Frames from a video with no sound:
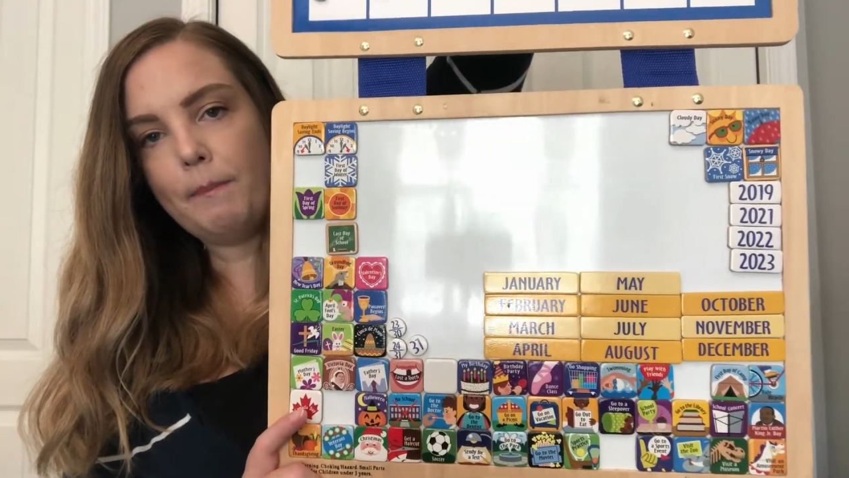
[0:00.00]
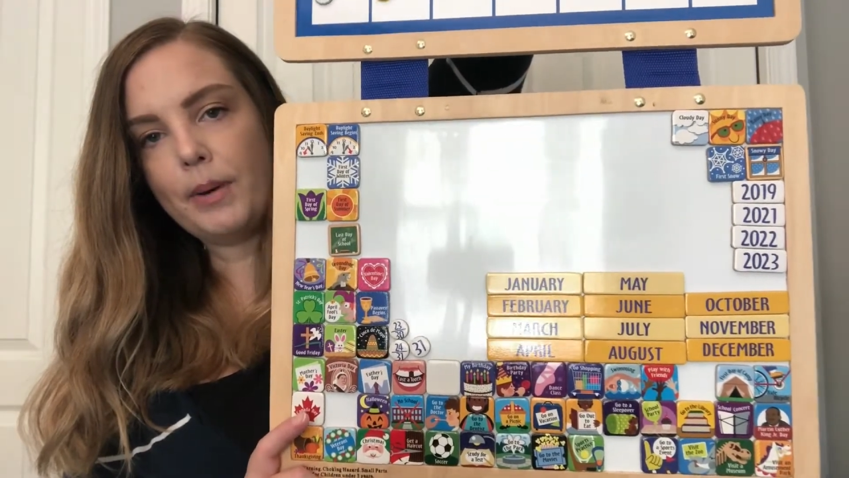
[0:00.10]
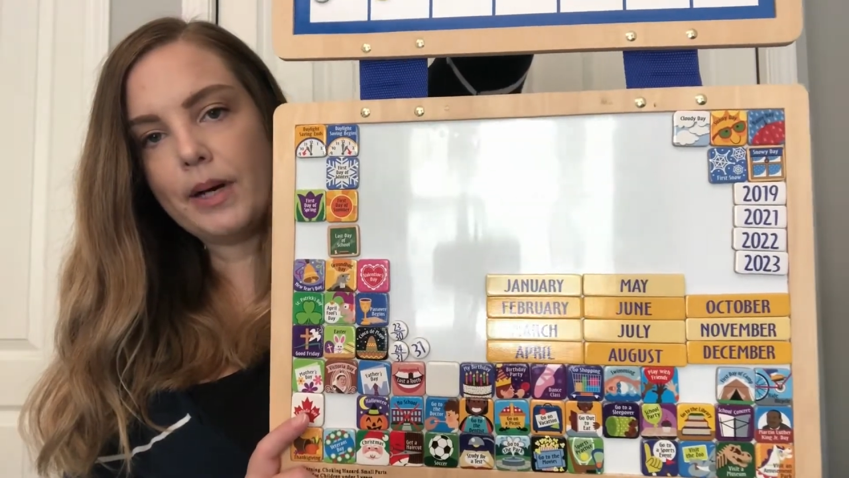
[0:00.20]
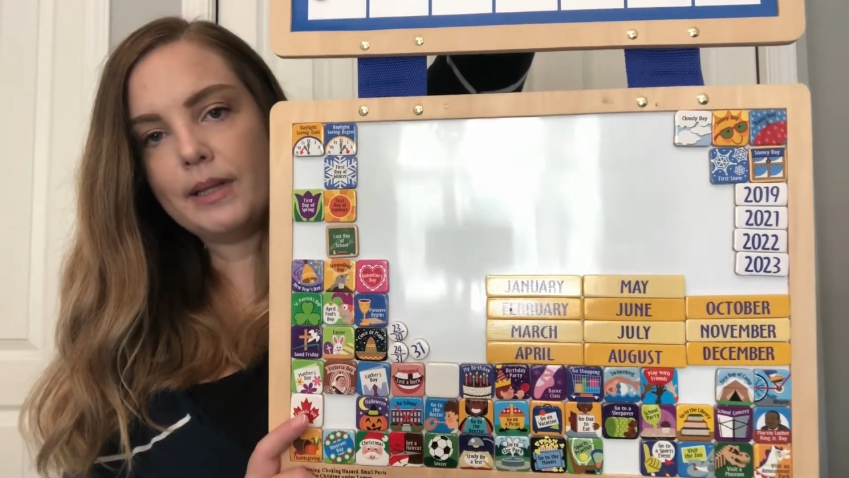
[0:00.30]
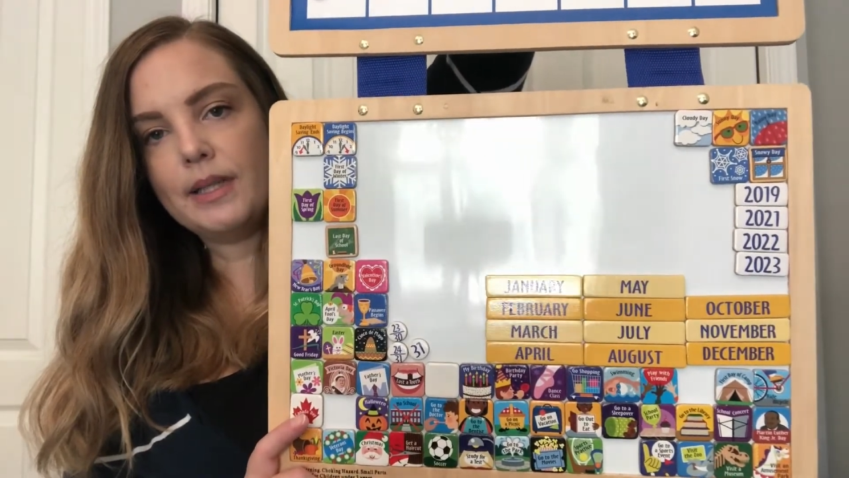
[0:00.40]

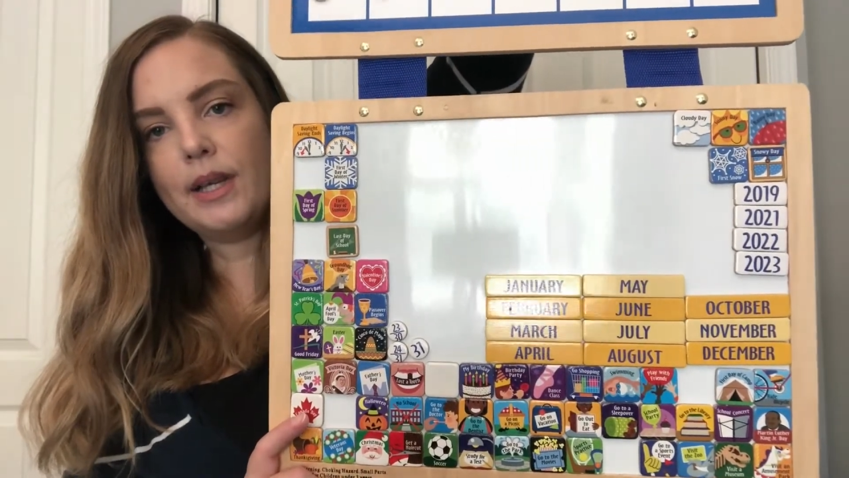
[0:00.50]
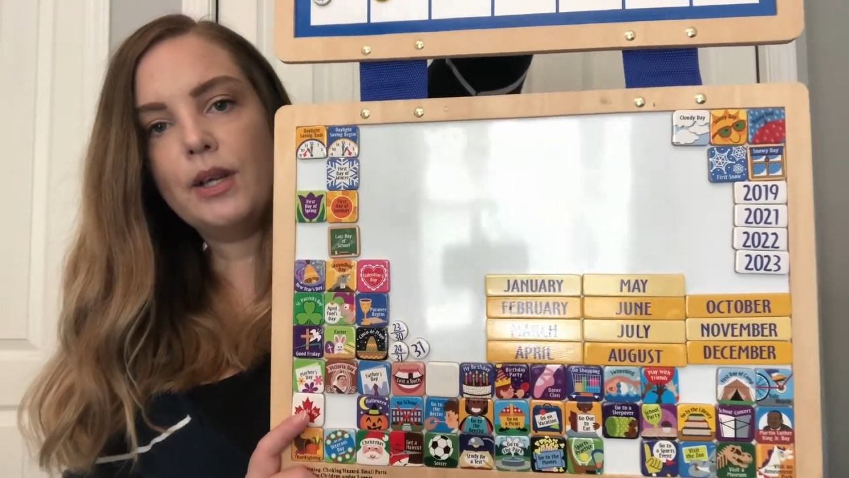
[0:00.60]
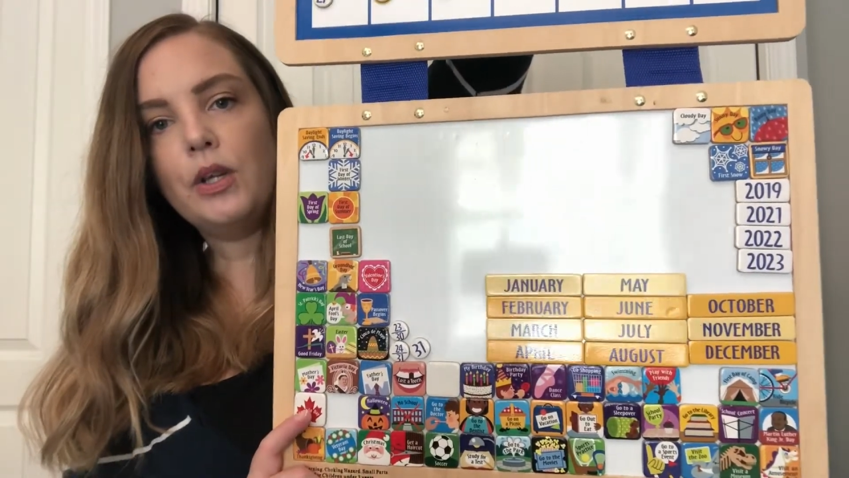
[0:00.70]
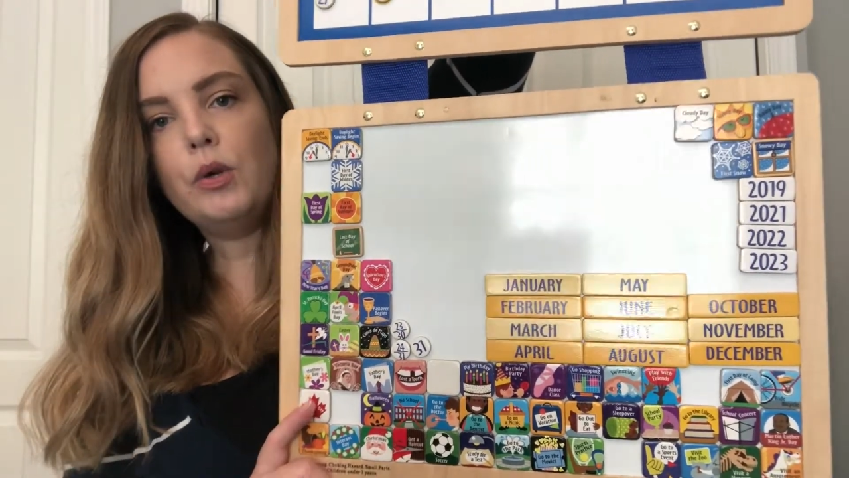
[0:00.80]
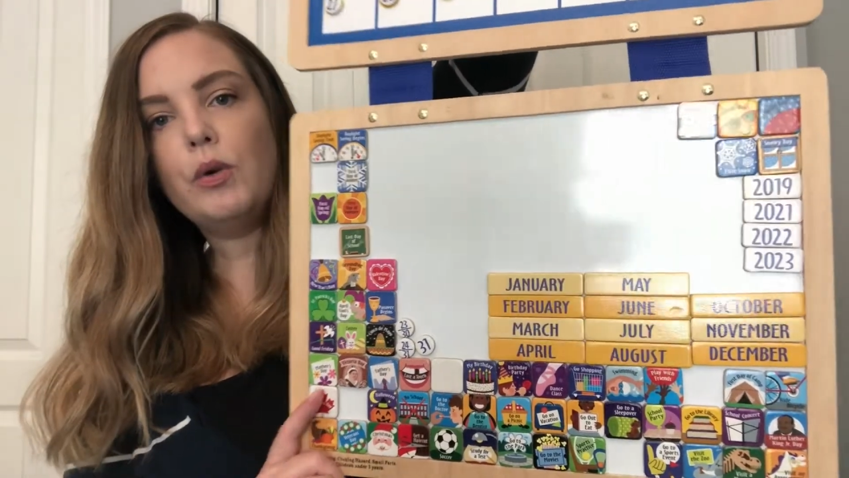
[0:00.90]
But
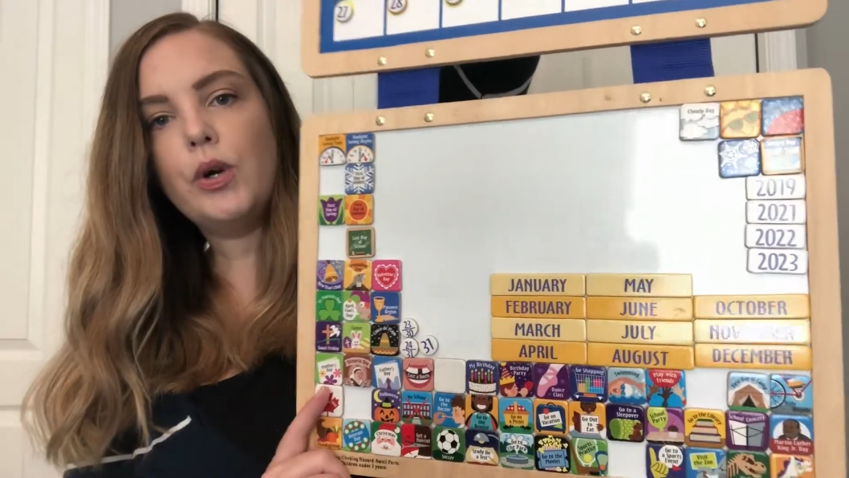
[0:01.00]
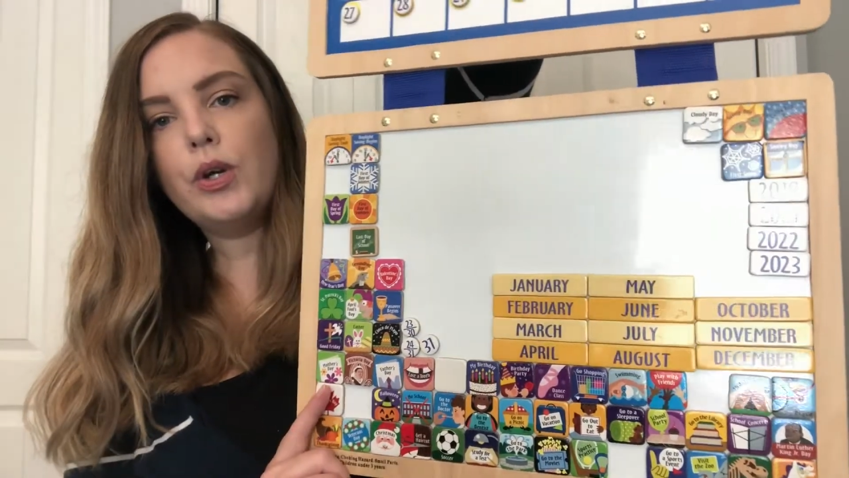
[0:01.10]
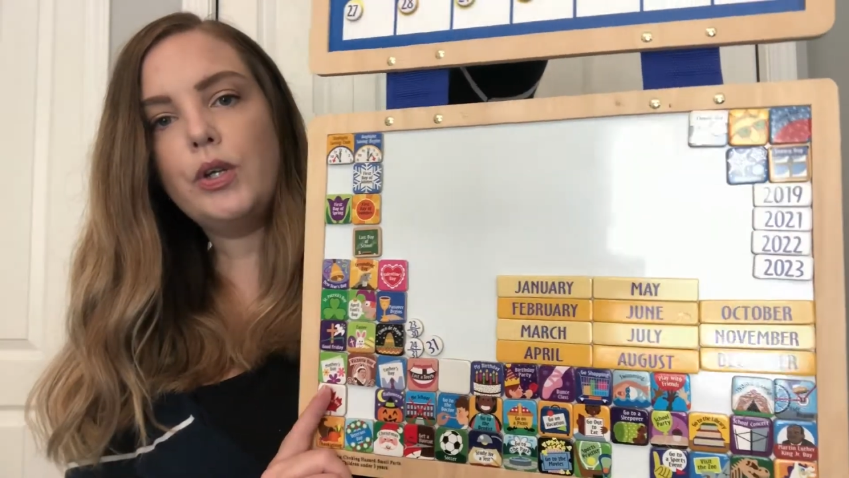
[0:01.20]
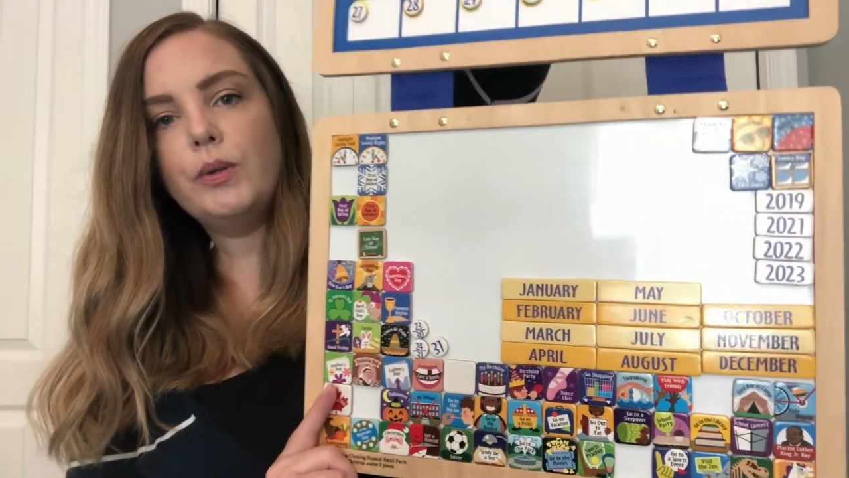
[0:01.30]
you could